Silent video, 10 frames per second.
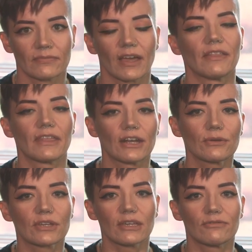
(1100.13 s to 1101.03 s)
And
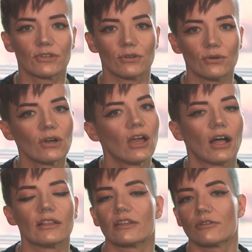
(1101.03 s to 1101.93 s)
that'll give you
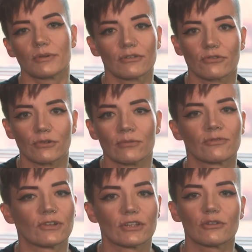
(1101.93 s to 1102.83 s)
a little bit of
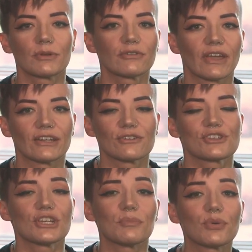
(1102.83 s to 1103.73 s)
oomph, a little bit of
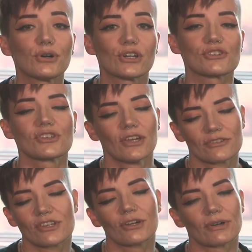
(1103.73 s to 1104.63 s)
energy, a push
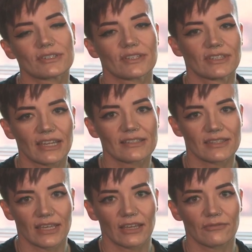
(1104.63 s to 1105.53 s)
to go on to the next
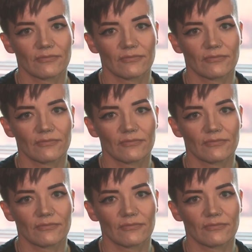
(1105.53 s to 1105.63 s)
thing.